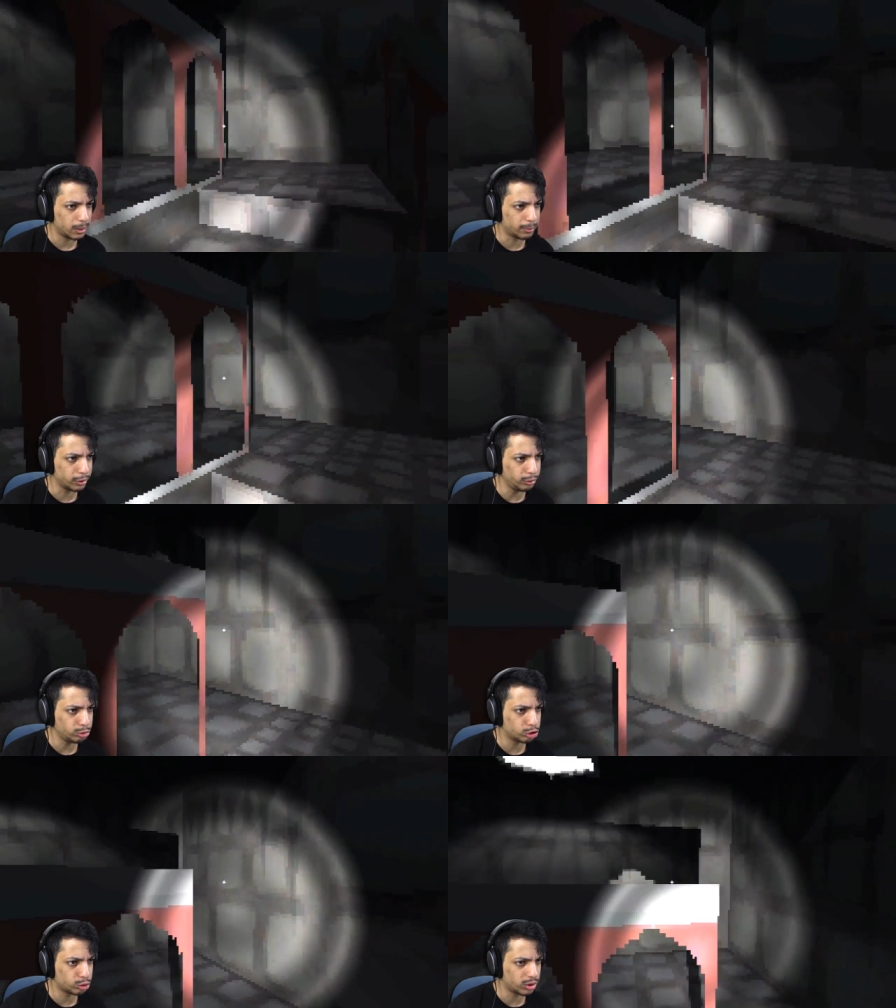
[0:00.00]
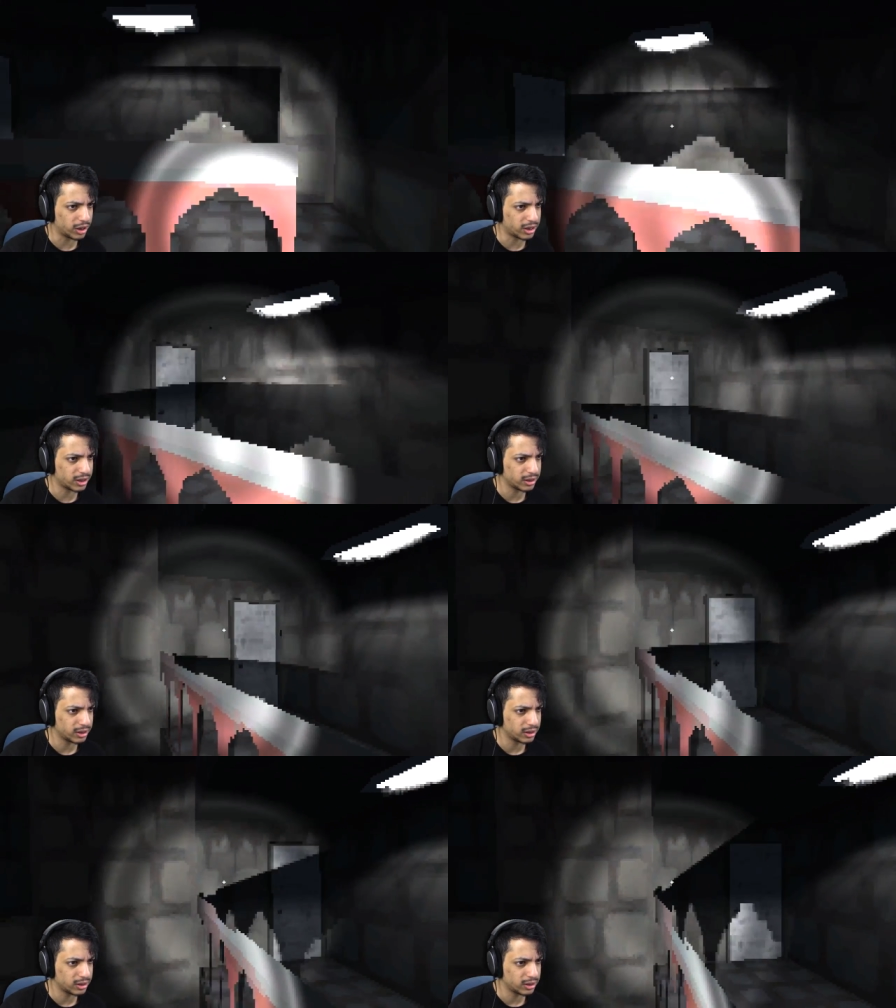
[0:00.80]
a blue truck.
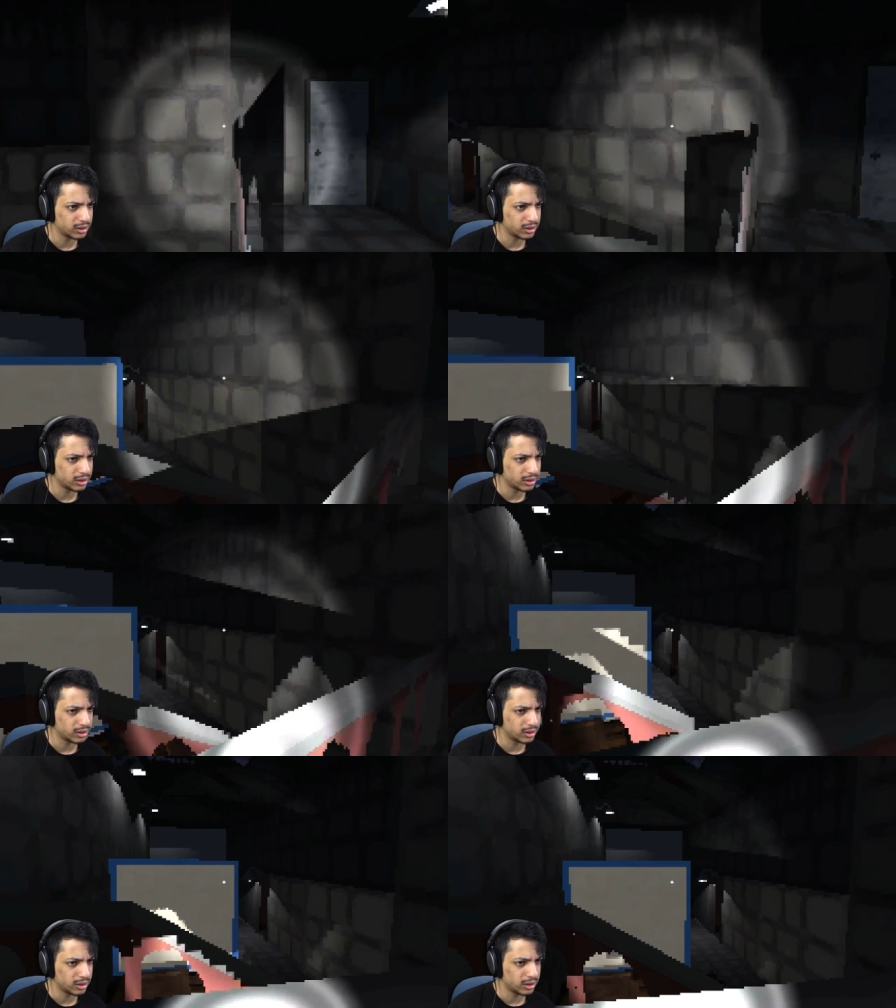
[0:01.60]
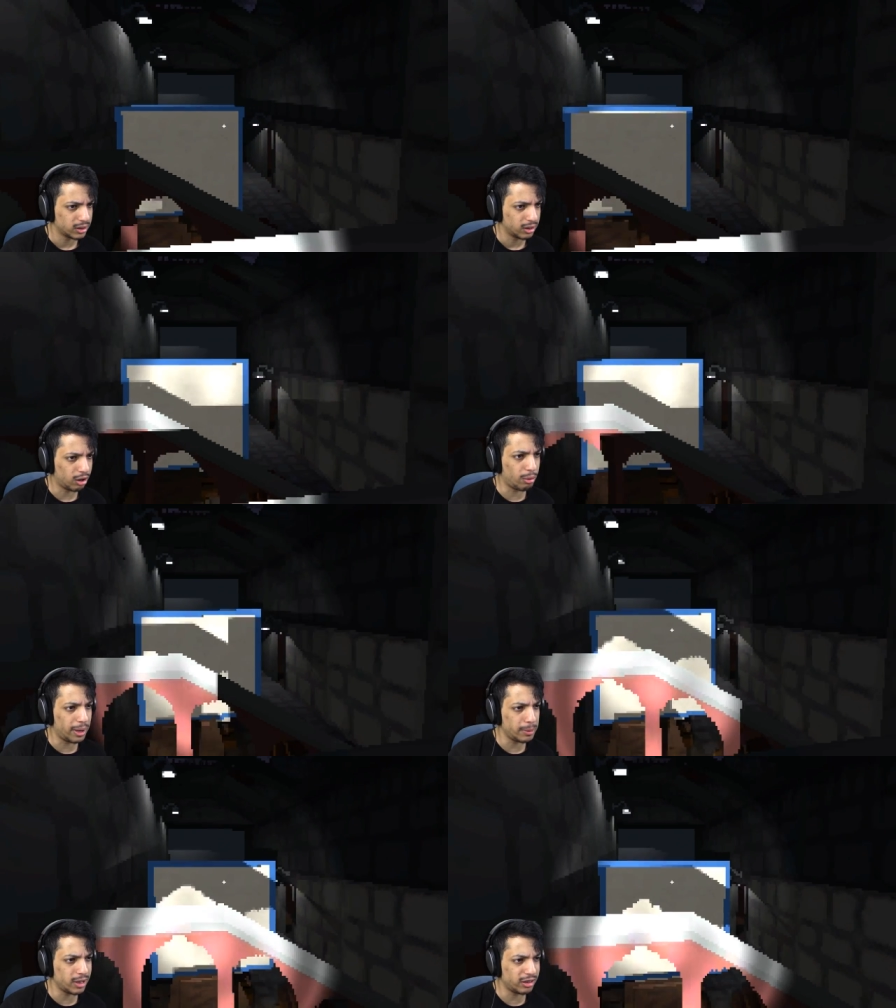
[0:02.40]
Oh,
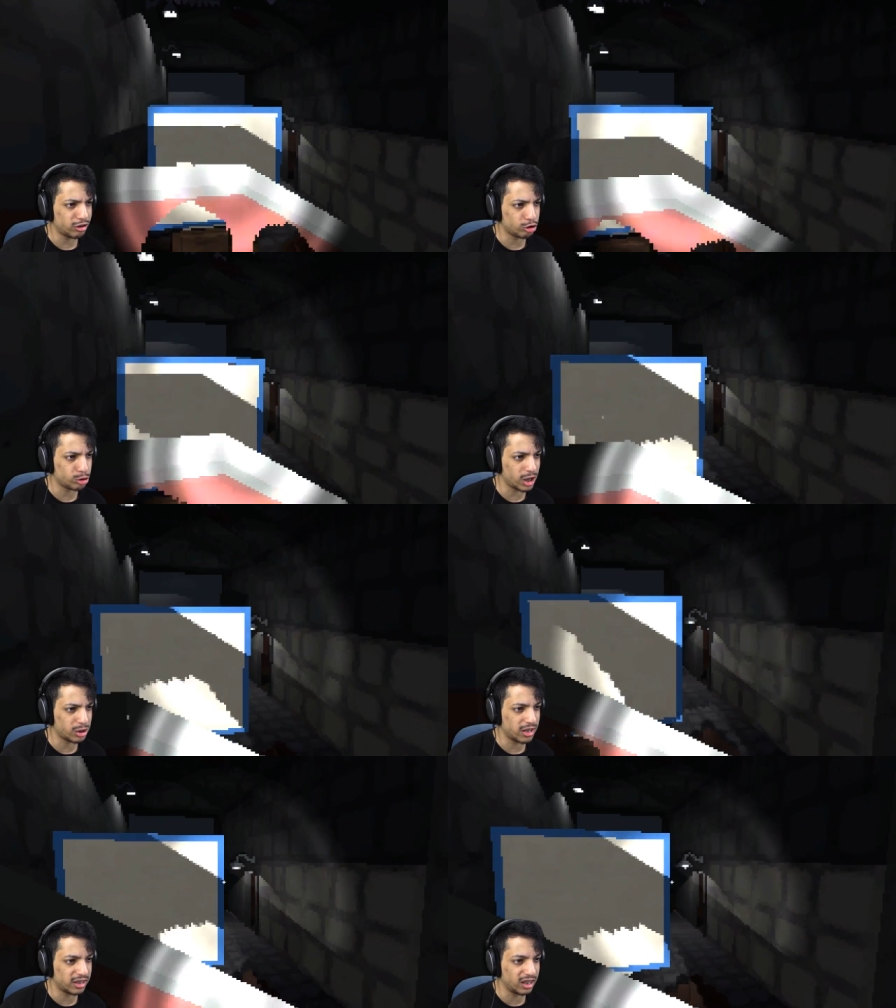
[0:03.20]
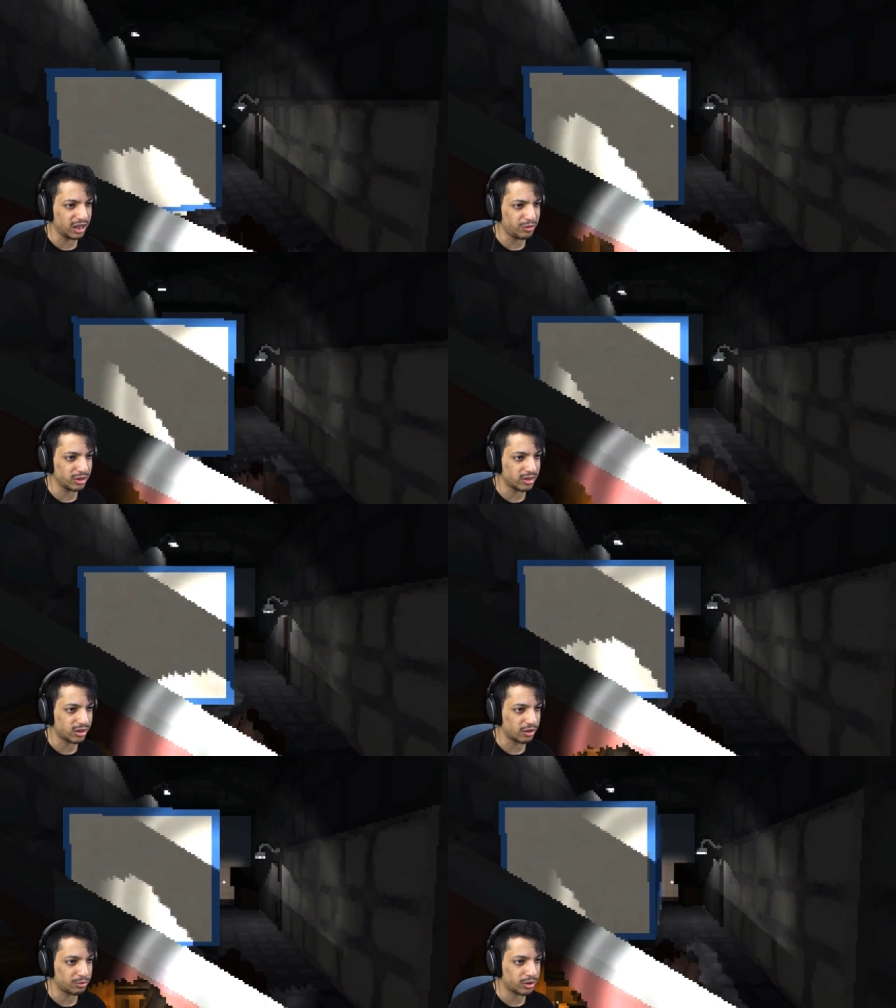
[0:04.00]
maybe that's the truck that delivered the
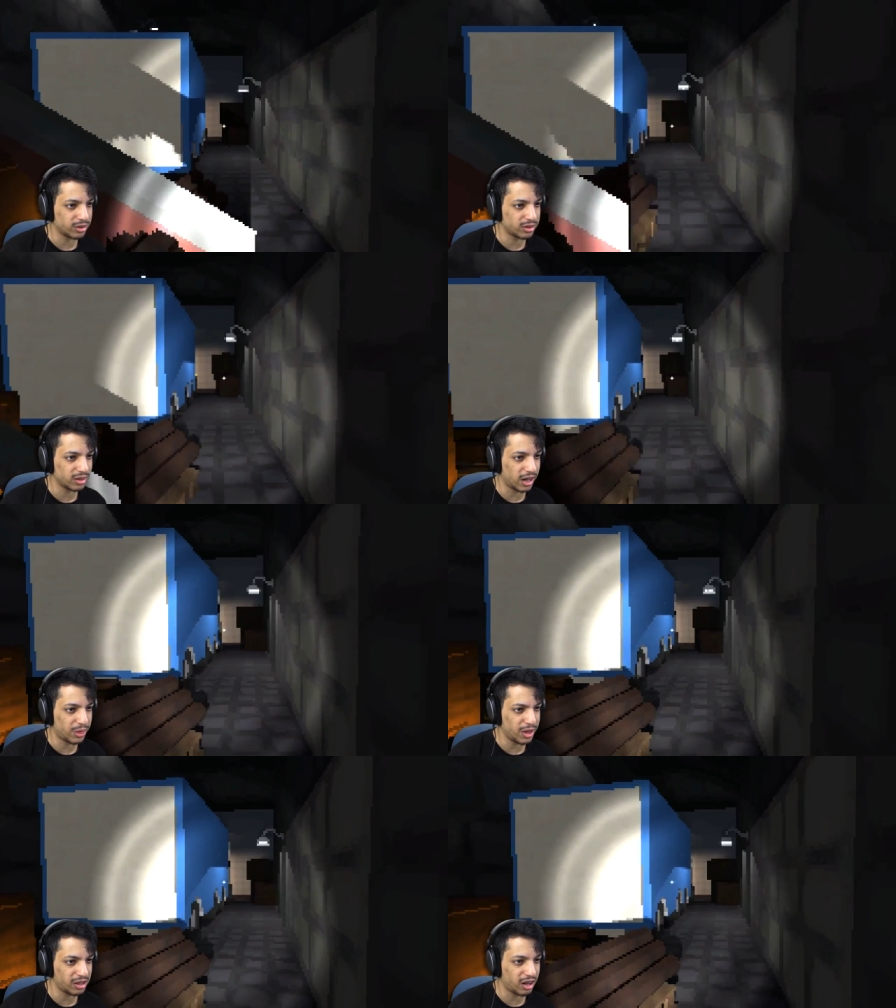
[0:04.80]
stuff, because I think